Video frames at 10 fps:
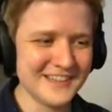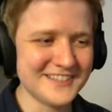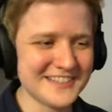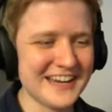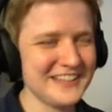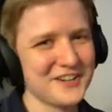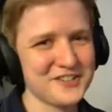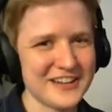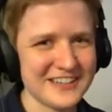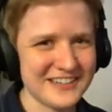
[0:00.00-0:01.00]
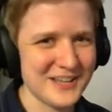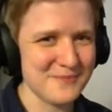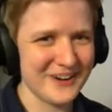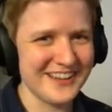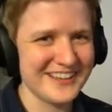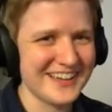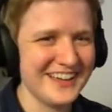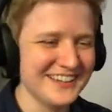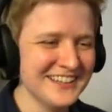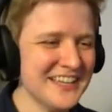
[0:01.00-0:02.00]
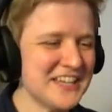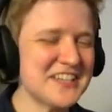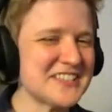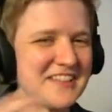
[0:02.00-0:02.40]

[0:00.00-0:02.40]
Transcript: He's not a young cricket anymore. He can't. He doesn't